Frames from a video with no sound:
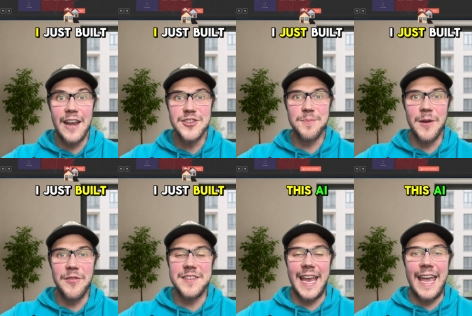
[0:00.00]
I just
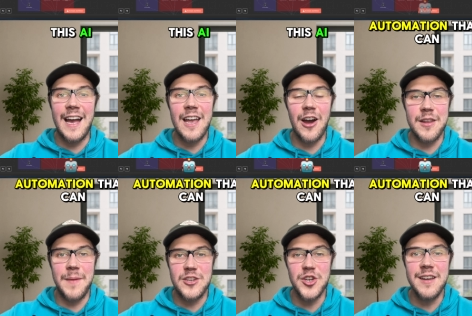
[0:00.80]
built this AI
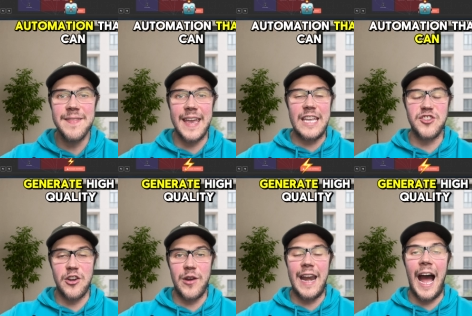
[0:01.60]
automation that can
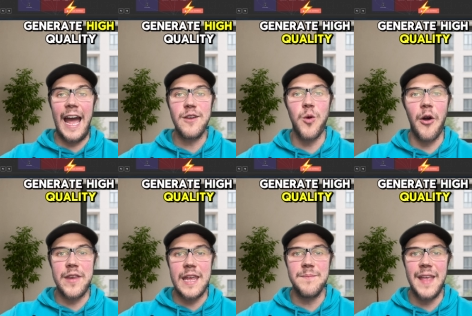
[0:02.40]
generate high
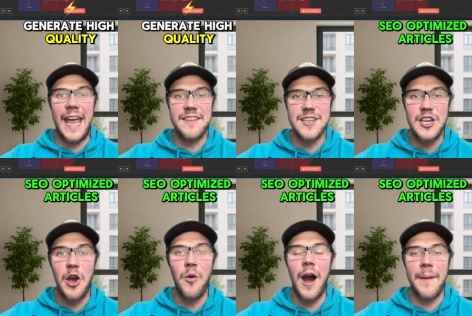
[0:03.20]
quality
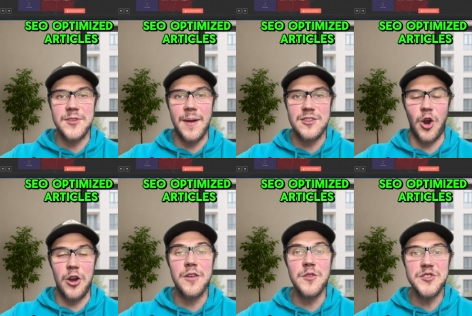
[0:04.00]
SEO optimized
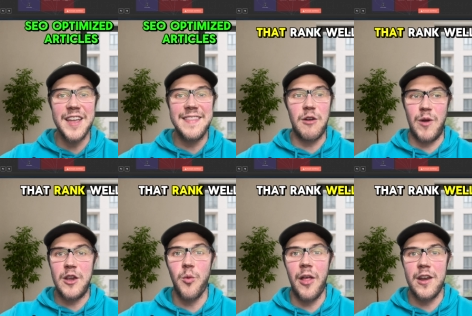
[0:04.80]
articles that
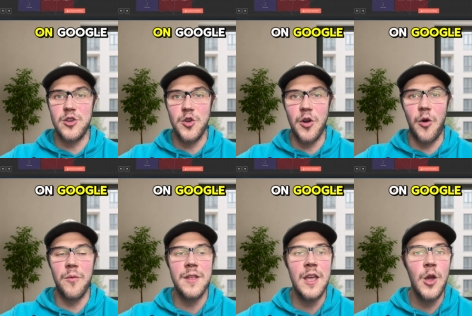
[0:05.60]
rank well on Google.